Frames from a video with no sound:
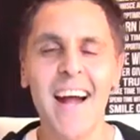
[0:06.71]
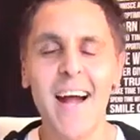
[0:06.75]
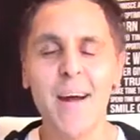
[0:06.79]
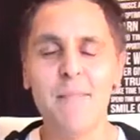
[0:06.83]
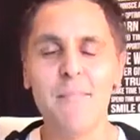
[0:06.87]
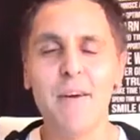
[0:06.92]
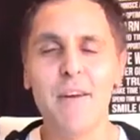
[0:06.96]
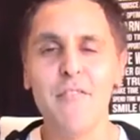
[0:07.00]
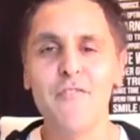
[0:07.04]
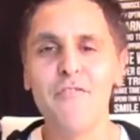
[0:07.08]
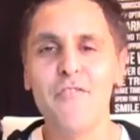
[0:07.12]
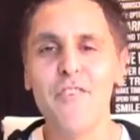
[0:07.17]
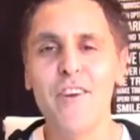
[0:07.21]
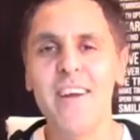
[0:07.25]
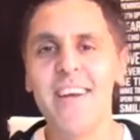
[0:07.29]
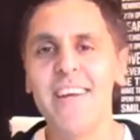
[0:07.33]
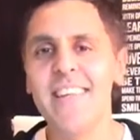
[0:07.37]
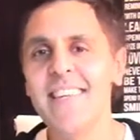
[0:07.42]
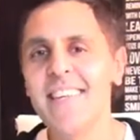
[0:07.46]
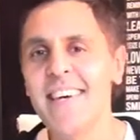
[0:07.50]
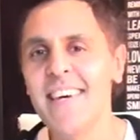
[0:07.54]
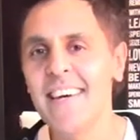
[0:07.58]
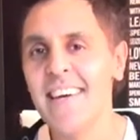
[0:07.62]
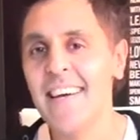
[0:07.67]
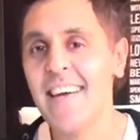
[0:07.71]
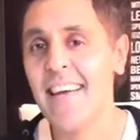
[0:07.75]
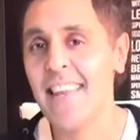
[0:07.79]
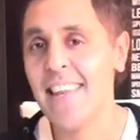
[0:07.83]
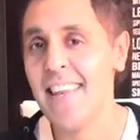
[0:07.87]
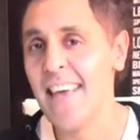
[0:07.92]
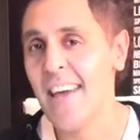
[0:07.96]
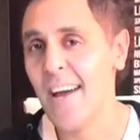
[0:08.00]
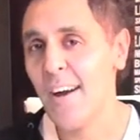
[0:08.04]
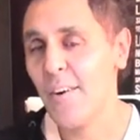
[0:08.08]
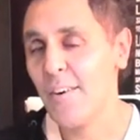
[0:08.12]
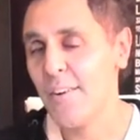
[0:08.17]
Hi, my friend.
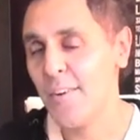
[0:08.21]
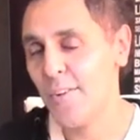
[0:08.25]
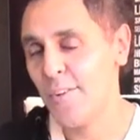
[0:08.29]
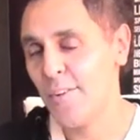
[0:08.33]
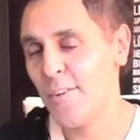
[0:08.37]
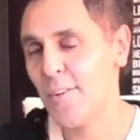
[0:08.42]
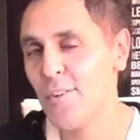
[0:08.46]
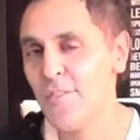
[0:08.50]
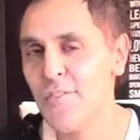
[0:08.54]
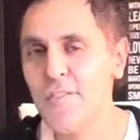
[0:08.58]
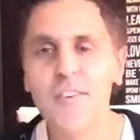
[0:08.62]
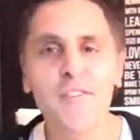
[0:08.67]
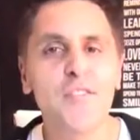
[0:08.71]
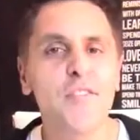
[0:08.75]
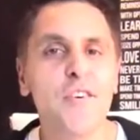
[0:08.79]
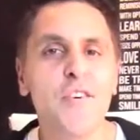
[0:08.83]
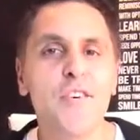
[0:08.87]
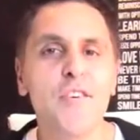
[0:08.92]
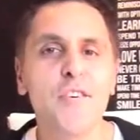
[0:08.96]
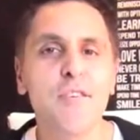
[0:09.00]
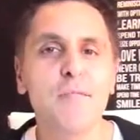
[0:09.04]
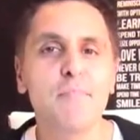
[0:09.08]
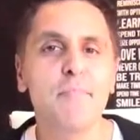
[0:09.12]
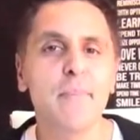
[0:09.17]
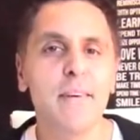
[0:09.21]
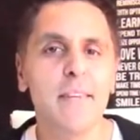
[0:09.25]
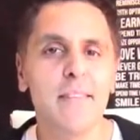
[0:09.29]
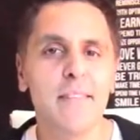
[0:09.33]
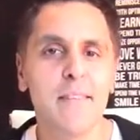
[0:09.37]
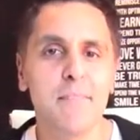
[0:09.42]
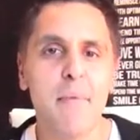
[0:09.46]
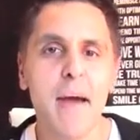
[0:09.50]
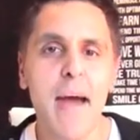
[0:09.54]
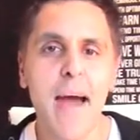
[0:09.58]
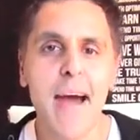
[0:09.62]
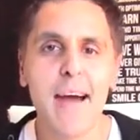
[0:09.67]
Now, I don't know if you've heard, but in
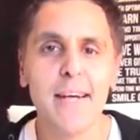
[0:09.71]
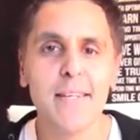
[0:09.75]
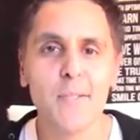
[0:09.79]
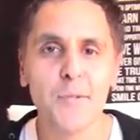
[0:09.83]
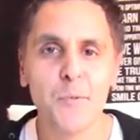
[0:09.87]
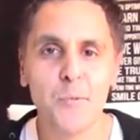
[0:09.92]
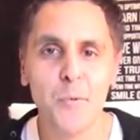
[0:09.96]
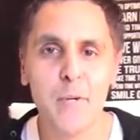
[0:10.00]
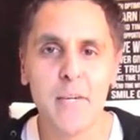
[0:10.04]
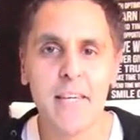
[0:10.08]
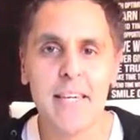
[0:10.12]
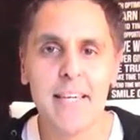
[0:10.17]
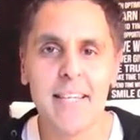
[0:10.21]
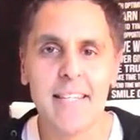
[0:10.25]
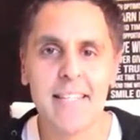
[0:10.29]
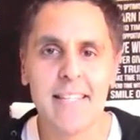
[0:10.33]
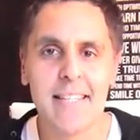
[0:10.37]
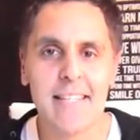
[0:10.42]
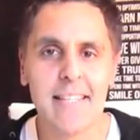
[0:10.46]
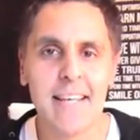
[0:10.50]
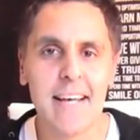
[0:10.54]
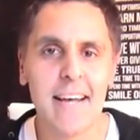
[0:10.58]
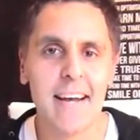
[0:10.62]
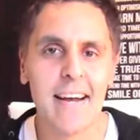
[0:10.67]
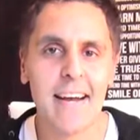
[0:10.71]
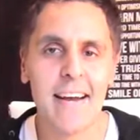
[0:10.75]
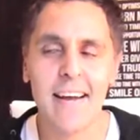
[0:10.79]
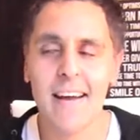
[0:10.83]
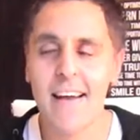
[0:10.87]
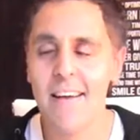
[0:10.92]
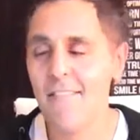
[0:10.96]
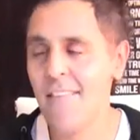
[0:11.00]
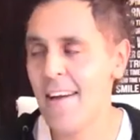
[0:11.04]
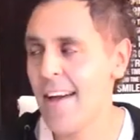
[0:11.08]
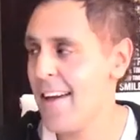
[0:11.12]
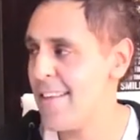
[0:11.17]
the past weeks, uh,
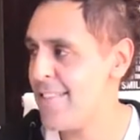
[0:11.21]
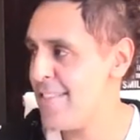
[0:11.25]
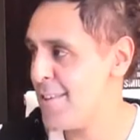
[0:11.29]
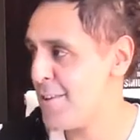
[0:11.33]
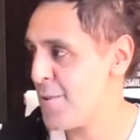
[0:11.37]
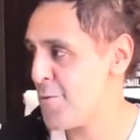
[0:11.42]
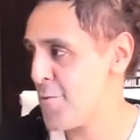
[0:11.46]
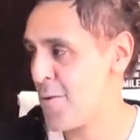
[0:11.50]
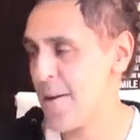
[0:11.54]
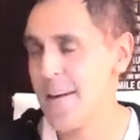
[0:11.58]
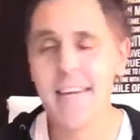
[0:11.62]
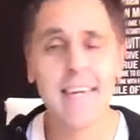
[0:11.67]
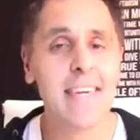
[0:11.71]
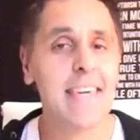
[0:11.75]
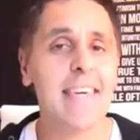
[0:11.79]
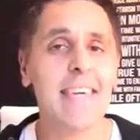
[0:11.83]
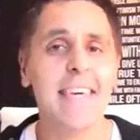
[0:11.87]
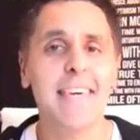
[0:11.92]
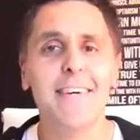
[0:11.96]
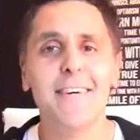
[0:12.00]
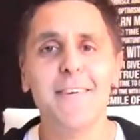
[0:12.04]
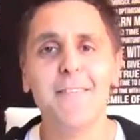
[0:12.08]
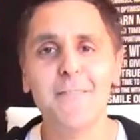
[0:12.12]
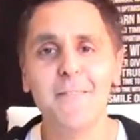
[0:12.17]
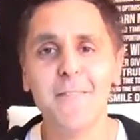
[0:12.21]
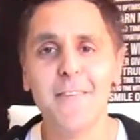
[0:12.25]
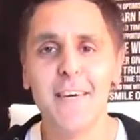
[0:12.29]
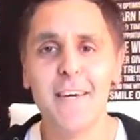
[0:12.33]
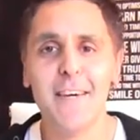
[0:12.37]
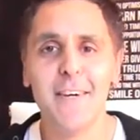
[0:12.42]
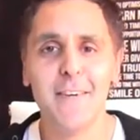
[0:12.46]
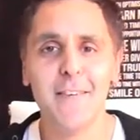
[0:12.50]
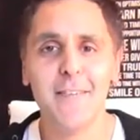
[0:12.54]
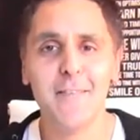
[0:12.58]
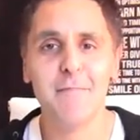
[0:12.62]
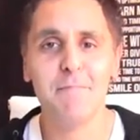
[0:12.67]
I've had the great gift
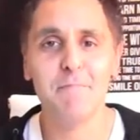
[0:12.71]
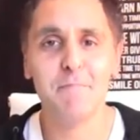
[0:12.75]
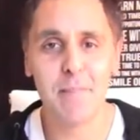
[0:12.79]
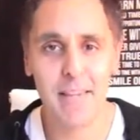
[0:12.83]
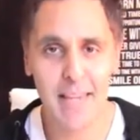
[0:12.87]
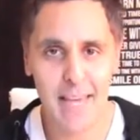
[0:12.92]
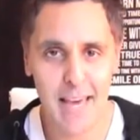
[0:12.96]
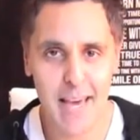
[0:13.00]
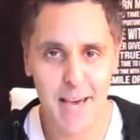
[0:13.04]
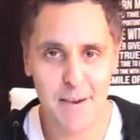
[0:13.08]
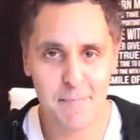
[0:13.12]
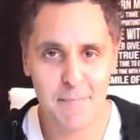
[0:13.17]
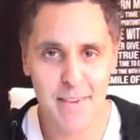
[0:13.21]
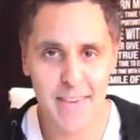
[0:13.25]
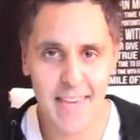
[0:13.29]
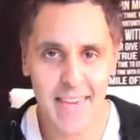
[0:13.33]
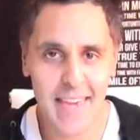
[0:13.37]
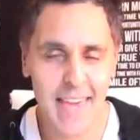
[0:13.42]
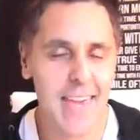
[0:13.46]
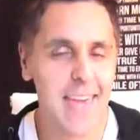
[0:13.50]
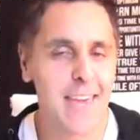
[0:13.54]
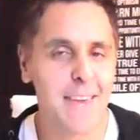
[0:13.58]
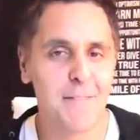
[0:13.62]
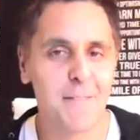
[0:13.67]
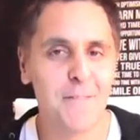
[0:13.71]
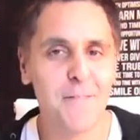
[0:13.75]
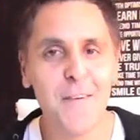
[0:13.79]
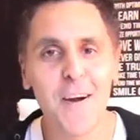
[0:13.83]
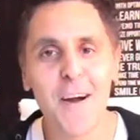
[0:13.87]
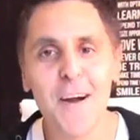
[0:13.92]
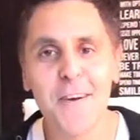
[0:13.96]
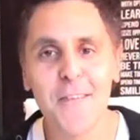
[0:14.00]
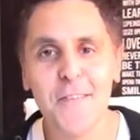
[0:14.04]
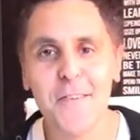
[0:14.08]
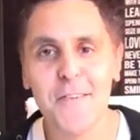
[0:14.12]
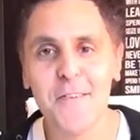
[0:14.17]
of becoming a
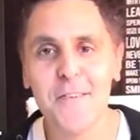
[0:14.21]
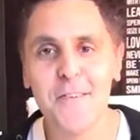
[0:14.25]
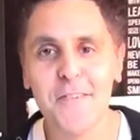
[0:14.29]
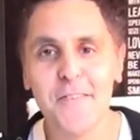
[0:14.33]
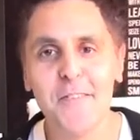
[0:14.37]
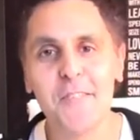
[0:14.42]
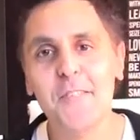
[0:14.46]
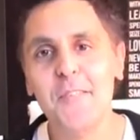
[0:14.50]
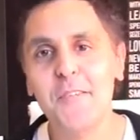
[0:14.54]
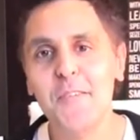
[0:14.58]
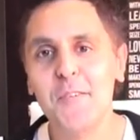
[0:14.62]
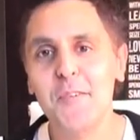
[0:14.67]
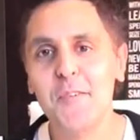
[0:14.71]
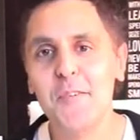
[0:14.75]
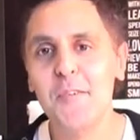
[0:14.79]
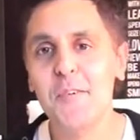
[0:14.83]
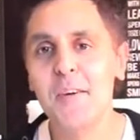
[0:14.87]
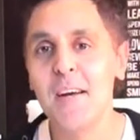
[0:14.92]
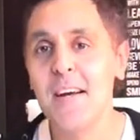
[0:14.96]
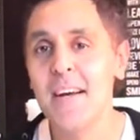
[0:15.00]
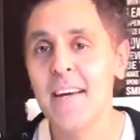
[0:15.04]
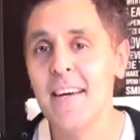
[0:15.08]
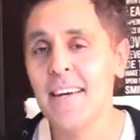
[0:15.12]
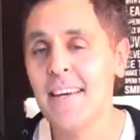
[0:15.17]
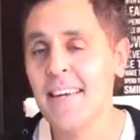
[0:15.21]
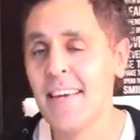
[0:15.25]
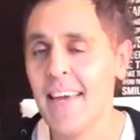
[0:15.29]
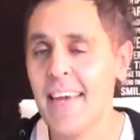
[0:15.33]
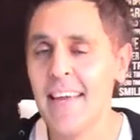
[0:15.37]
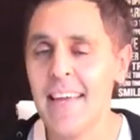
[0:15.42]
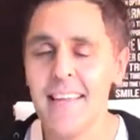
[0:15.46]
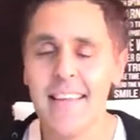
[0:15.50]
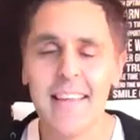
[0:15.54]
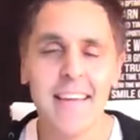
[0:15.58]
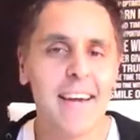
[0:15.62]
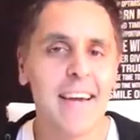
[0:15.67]
father. So,
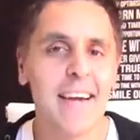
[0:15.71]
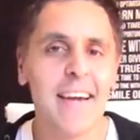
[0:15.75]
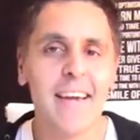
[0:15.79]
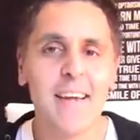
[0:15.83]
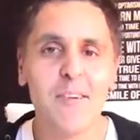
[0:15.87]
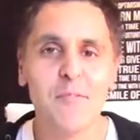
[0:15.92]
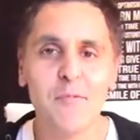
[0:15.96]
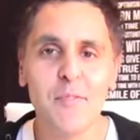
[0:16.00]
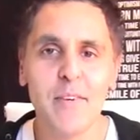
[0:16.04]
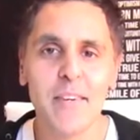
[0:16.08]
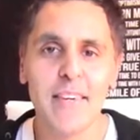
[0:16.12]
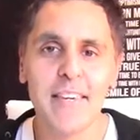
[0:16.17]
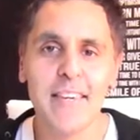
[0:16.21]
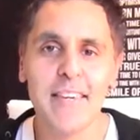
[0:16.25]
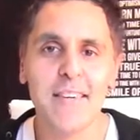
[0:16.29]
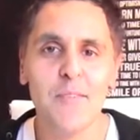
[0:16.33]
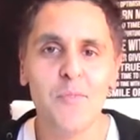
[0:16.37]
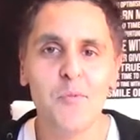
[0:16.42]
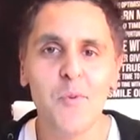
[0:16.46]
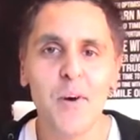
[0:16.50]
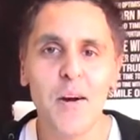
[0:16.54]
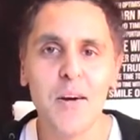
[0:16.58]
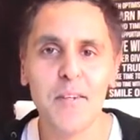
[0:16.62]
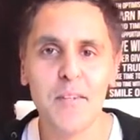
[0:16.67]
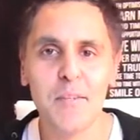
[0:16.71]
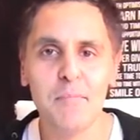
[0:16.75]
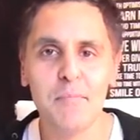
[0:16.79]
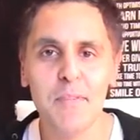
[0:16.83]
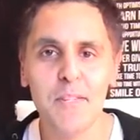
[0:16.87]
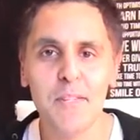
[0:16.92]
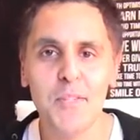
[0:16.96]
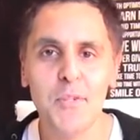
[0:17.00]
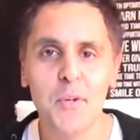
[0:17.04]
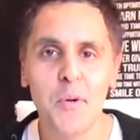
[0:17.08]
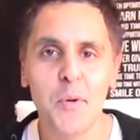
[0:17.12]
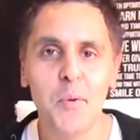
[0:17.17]
Kate and I, we welcomed
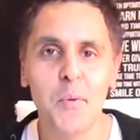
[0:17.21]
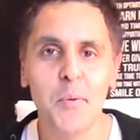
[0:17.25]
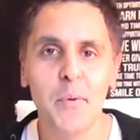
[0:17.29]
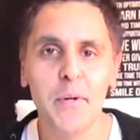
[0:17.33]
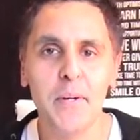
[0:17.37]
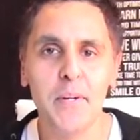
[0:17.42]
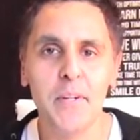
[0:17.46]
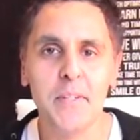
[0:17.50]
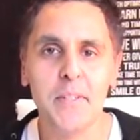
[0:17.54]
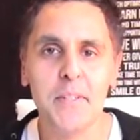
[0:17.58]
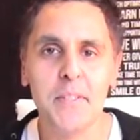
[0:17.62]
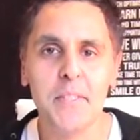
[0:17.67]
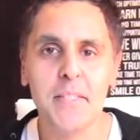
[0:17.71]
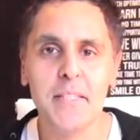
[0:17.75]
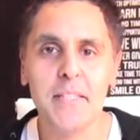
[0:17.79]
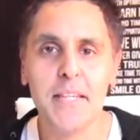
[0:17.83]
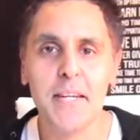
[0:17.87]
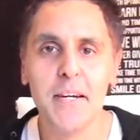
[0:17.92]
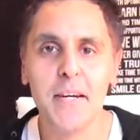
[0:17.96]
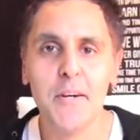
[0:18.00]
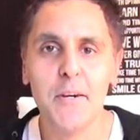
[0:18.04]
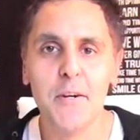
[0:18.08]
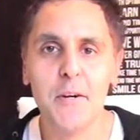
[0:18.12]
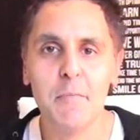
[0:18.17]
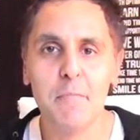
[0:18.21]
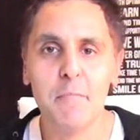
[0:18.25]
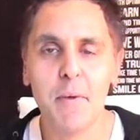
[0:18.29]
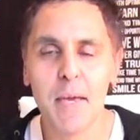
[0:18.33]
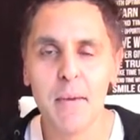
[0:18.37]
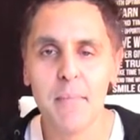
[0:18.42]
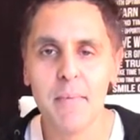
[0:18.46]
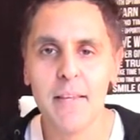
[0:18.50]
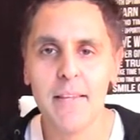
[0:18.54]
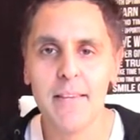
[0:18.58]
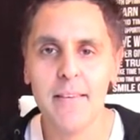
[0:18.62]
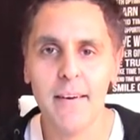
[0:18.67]
into a world our
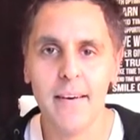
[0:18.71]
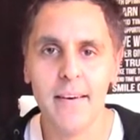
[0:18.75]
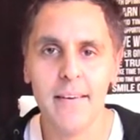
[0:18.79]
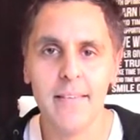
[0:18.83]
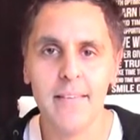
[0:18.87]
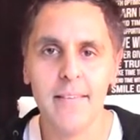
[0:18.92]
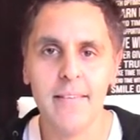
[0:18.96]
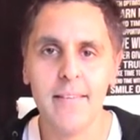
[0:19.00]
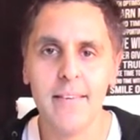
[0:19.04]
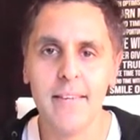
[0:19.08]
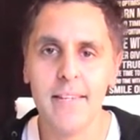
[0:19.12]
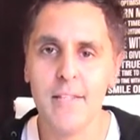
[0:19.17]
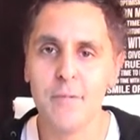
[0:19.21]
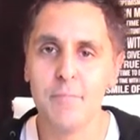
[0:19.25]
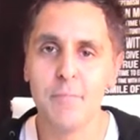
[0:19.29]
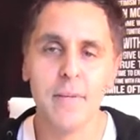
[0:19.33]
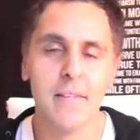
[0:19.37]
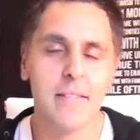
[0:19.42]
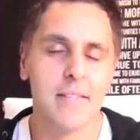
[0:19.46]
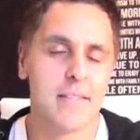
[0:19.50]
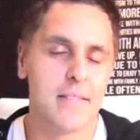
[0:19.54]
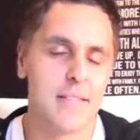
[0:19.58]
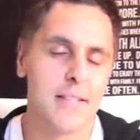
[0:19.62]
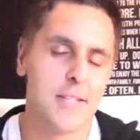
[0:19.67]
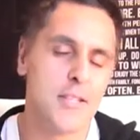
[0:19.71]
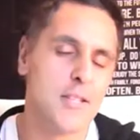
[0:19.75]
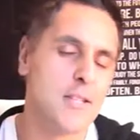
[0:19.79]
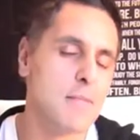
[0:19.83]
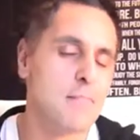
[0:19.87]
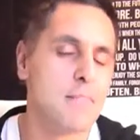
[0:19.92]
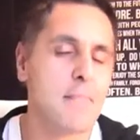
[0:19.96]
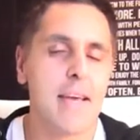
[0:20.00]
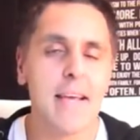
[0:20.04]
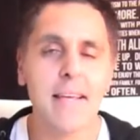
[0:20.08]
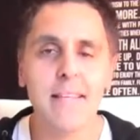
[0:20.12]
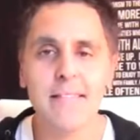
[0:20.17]
baby daughter, and it's been such an
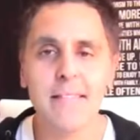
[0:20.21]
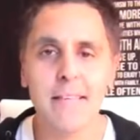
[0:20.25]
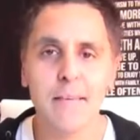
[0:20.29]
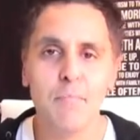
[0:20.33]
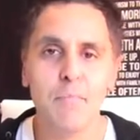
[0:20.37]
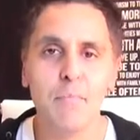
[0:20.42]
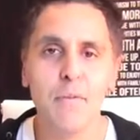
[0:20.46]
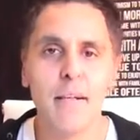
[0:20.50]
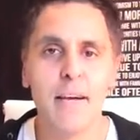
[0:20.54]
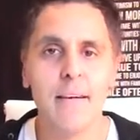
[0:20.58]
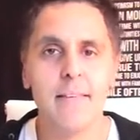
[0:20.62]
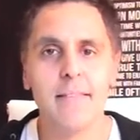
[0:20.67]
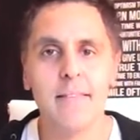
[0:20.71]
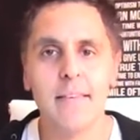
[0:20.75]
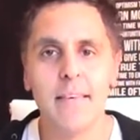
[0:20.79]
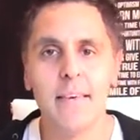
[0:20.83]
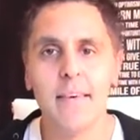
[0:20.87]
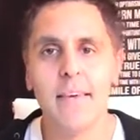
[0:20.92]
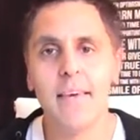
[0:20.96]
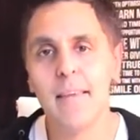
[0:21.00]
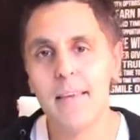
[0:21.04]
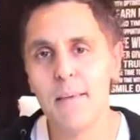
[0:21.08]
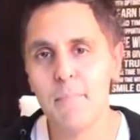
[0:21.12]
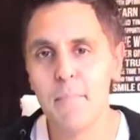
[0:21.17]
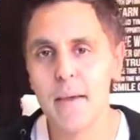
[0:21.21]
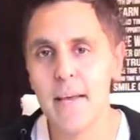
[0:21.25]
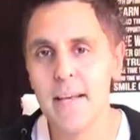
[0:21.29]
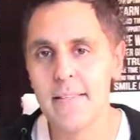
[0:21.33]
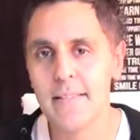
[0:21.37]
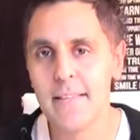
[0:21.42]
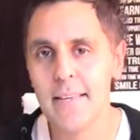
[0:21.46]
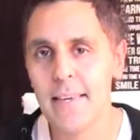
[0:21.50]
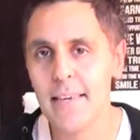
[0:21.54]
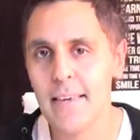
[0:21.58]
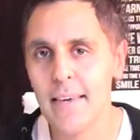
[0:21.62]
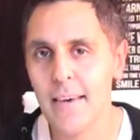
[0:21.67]
amazing blessing, an
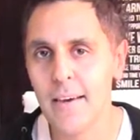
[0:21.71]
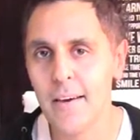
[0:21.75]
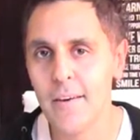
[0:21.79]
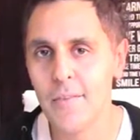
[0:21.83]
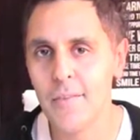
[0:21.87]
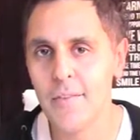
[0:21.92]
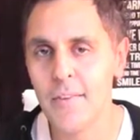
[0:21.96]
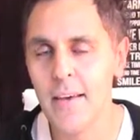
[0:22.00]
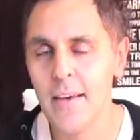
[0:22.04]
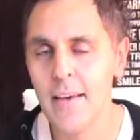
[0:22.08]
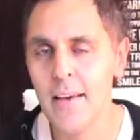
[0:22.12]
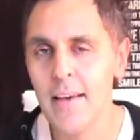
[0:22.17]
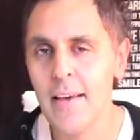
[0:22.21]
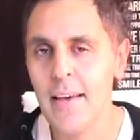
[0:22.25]
amazing gift.